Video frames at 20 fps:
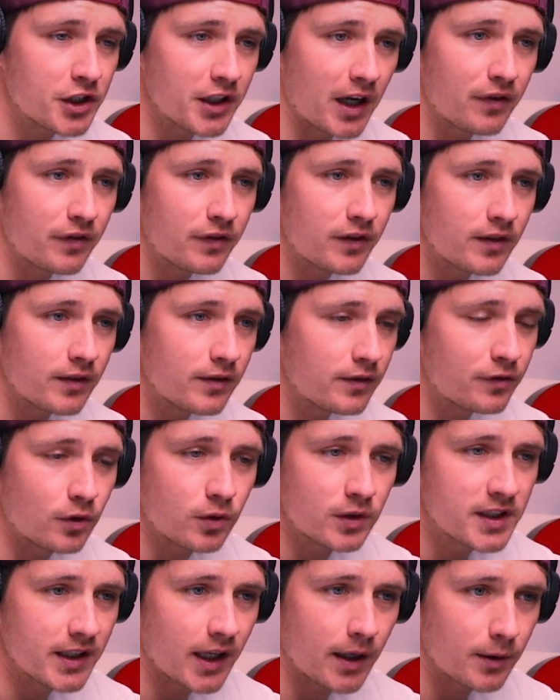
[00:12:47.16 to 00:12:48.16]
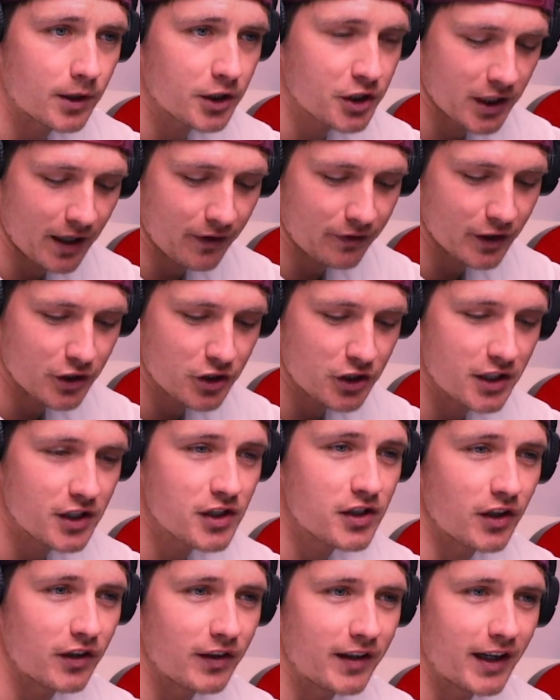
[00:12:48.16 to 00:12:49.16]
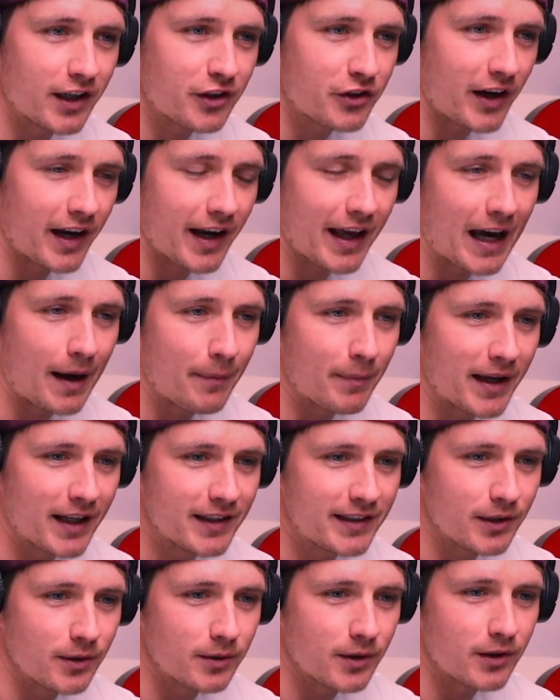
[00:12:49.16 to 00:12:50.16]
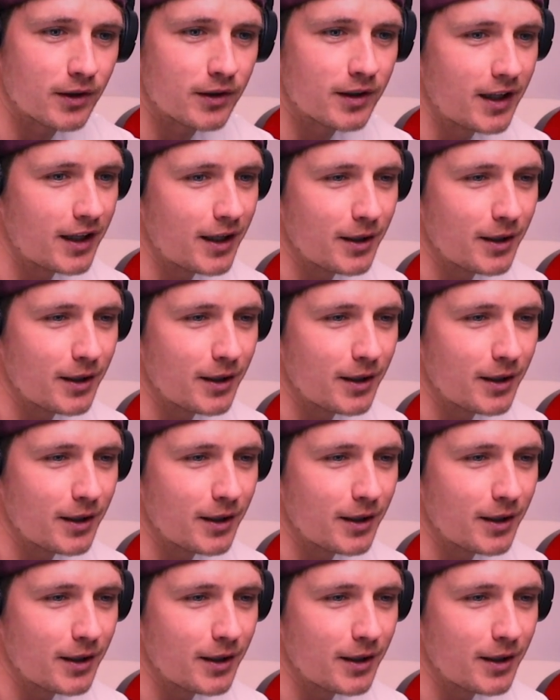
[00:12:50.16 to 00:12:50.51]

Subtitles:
shift, 14-hour shift, and she stood there trying to hand me a dildo